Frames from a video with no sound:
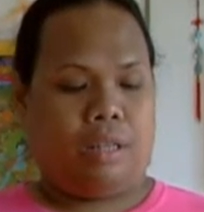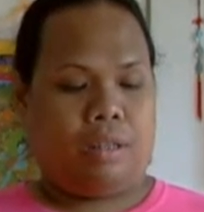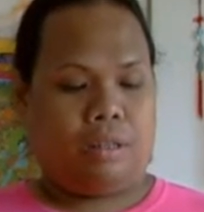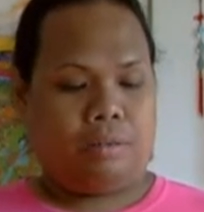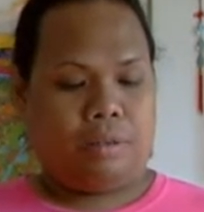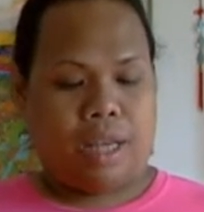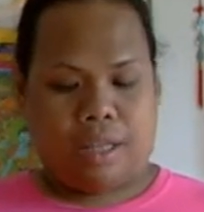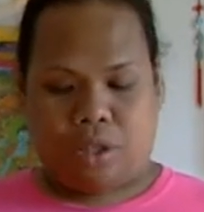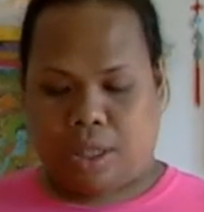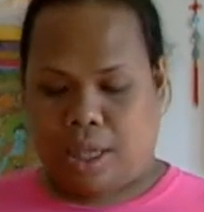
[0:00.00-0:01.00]
you know,
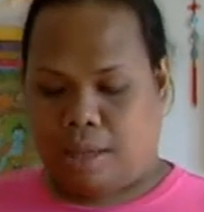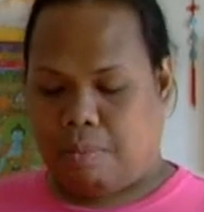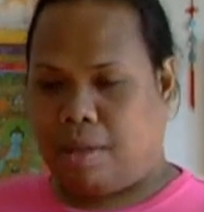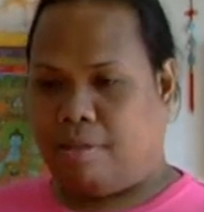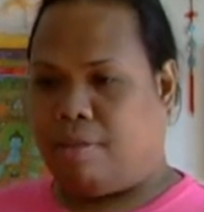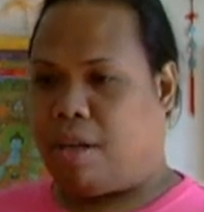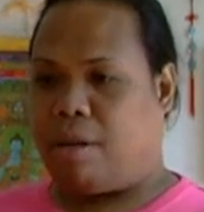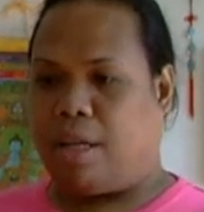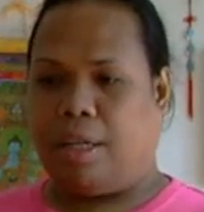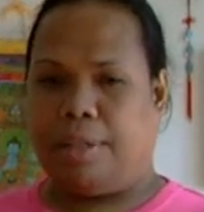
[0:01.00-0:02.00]
and she gave me a
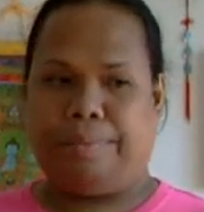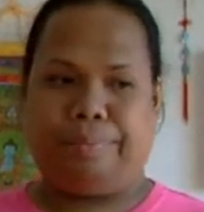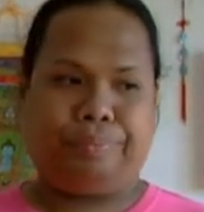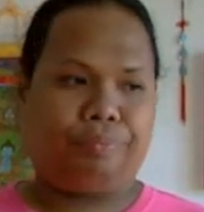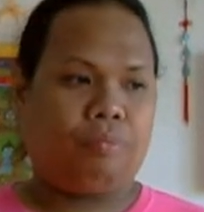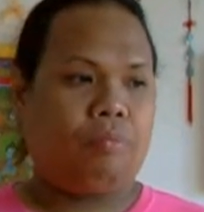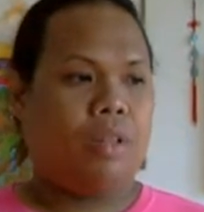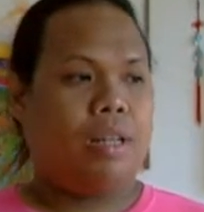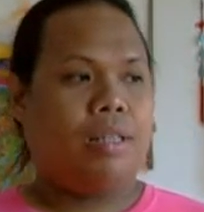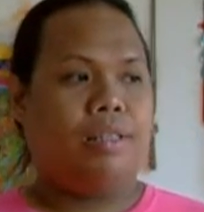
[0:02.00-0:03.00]
very
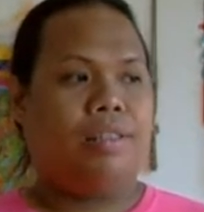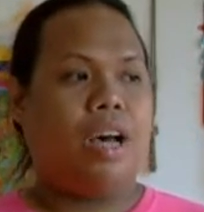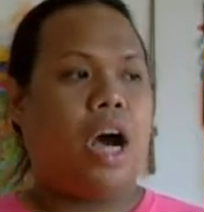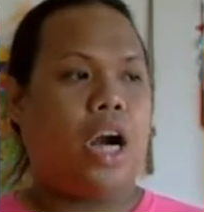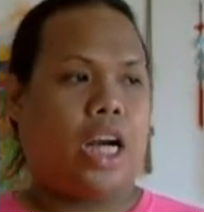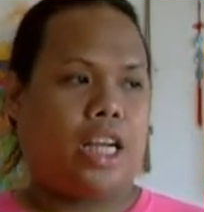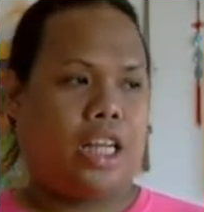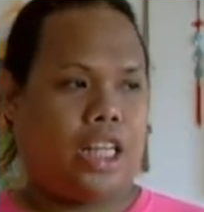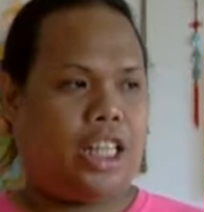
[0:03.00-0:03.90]
dark